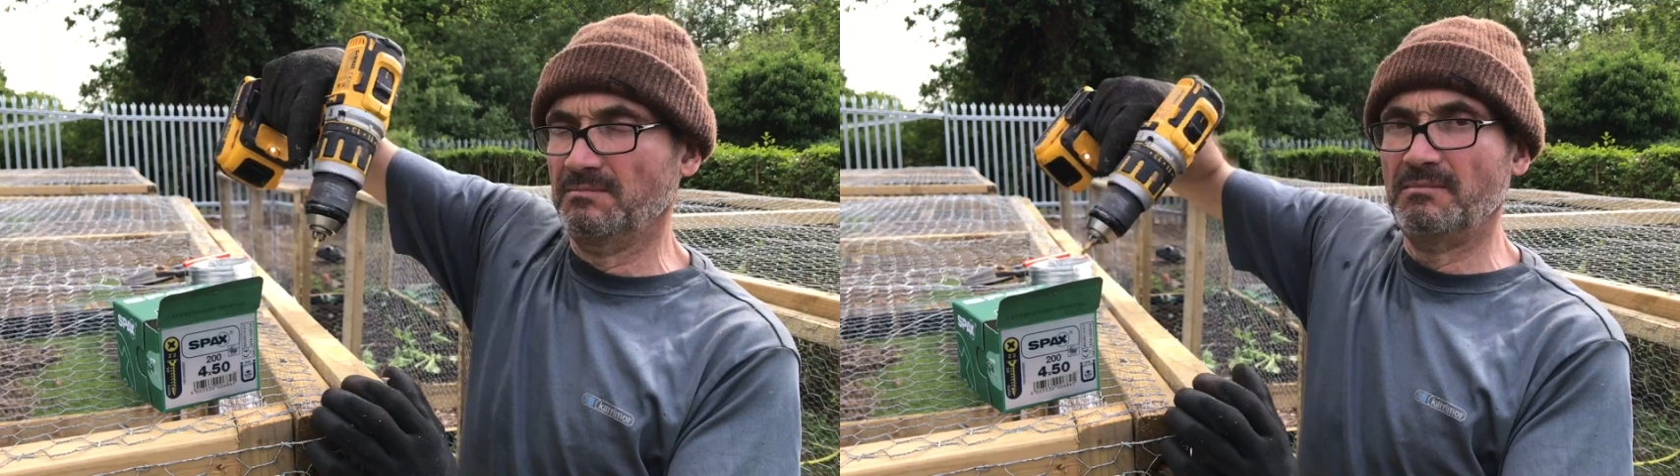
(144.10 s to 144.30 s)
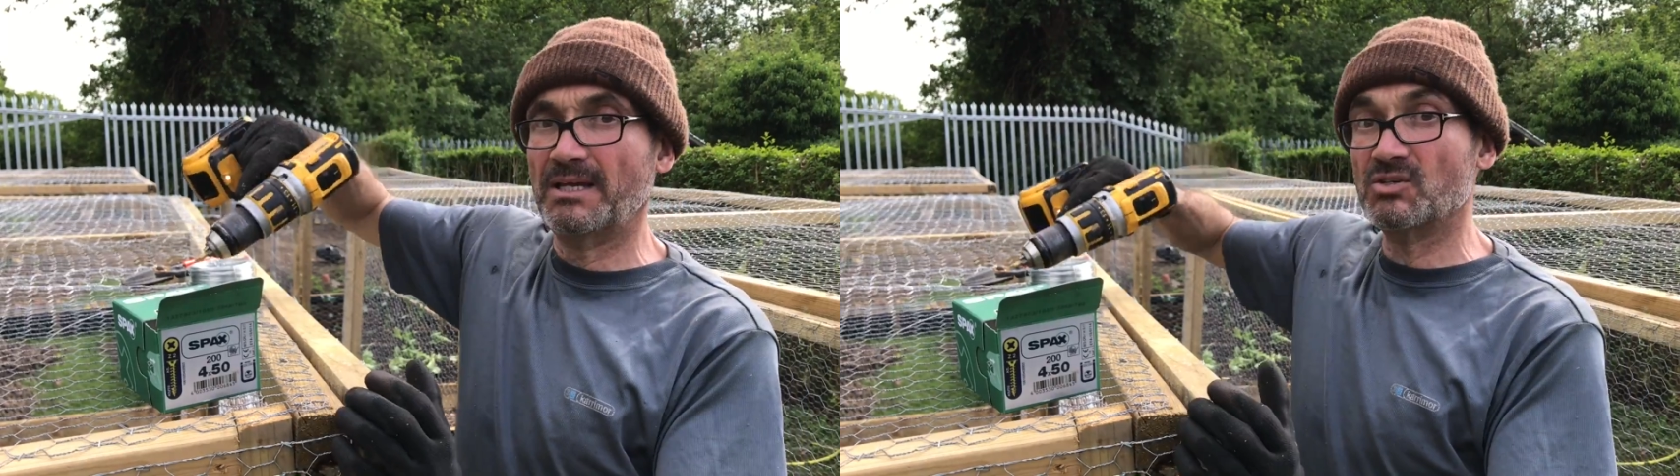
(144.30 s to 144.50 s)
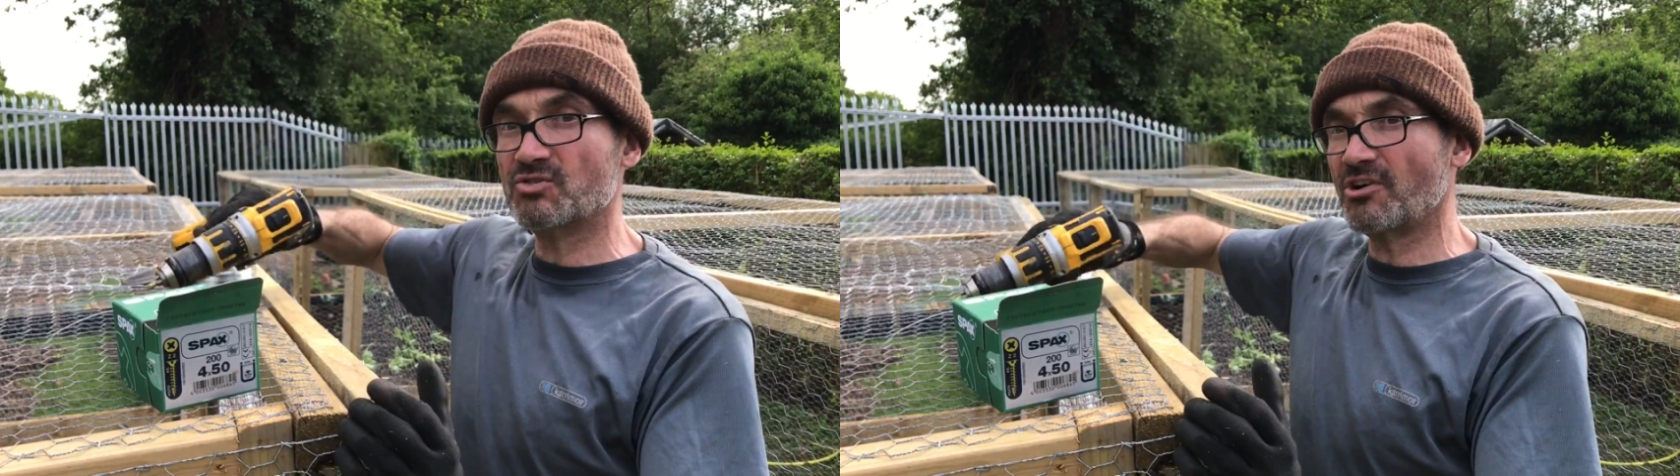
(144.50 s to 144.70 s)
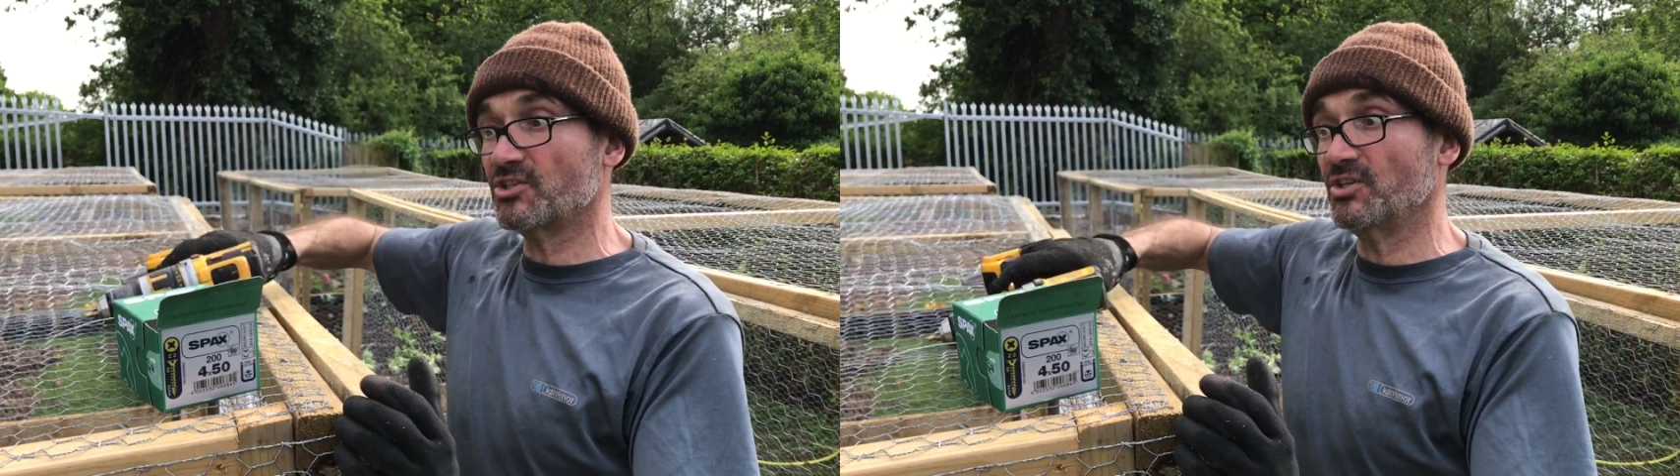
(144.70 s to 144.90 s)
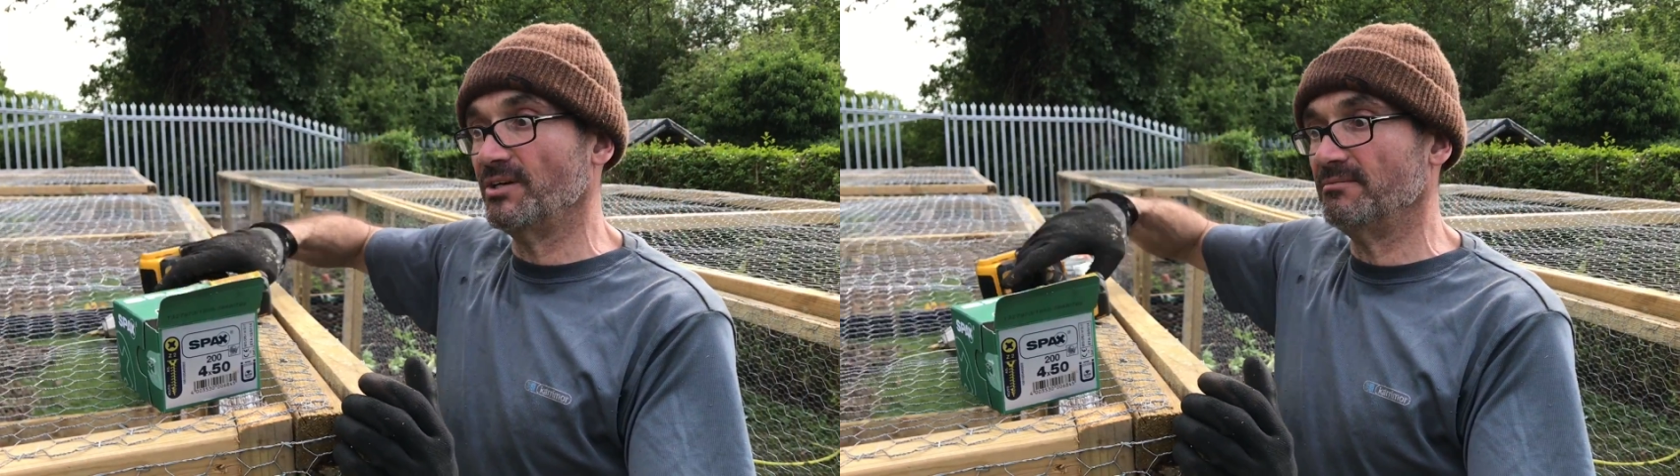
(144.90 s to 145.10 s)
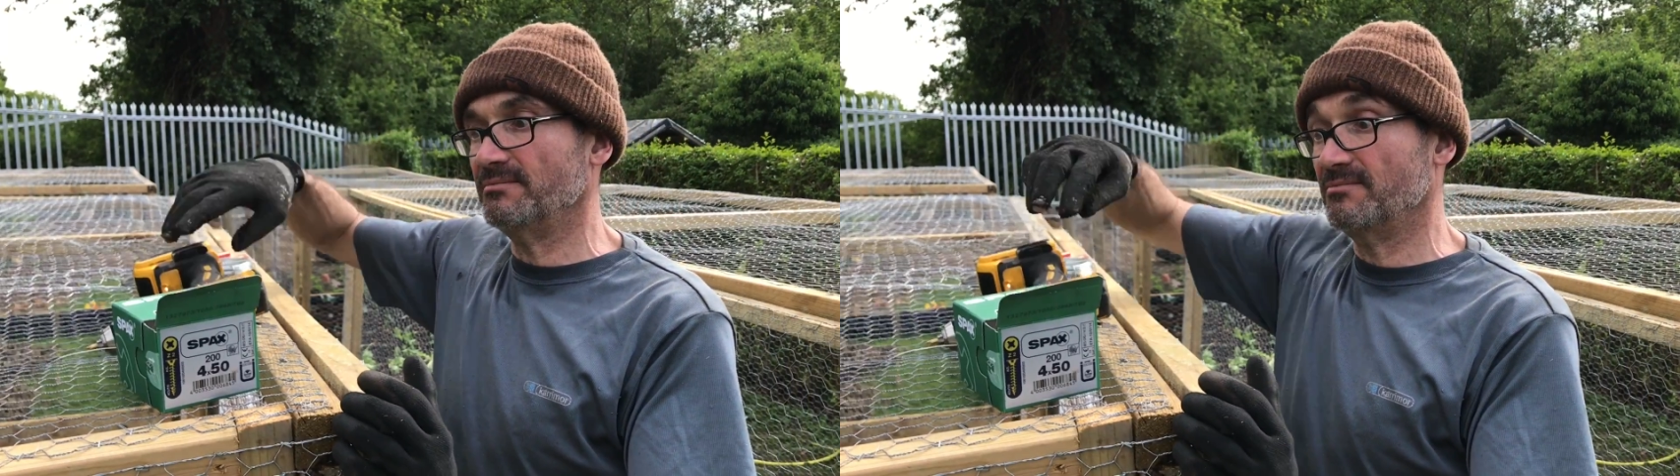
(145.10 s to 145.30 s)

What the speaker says: make the structure